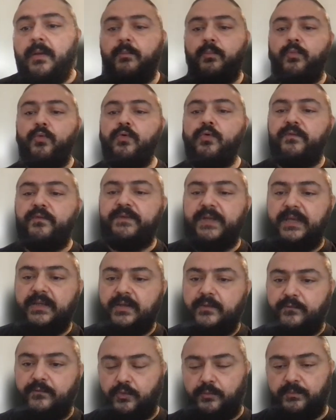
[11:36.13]
move
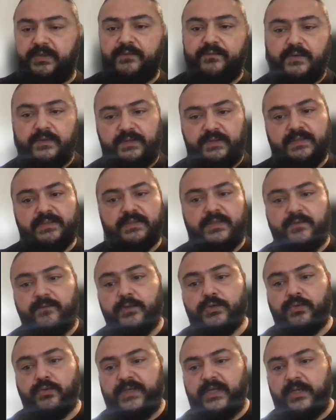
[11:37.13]
data from different
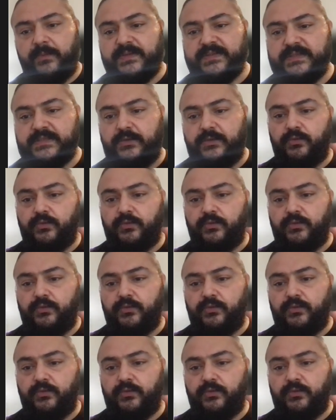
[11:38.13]
individual databases